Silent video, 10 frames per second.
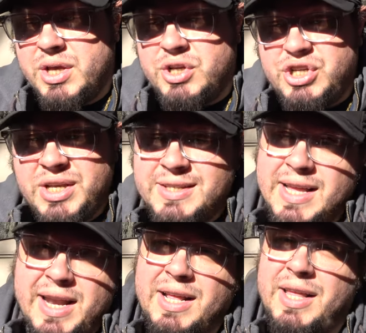she's
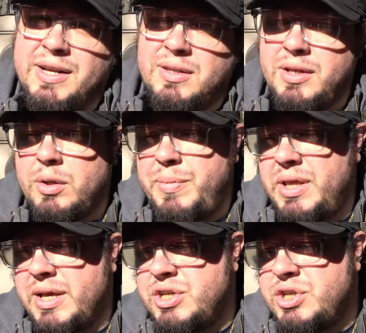getting like a little
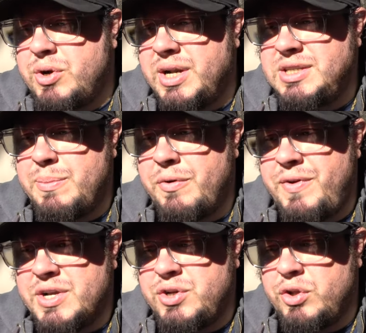bit, like she's trying to stay
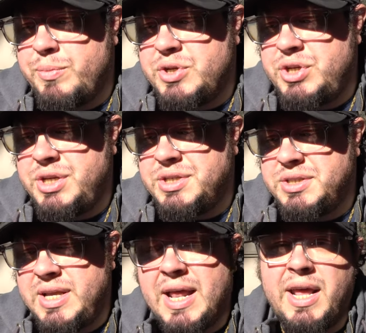professional, but
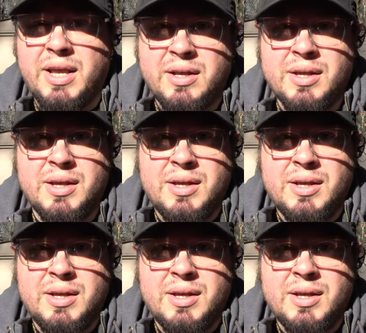she's getting,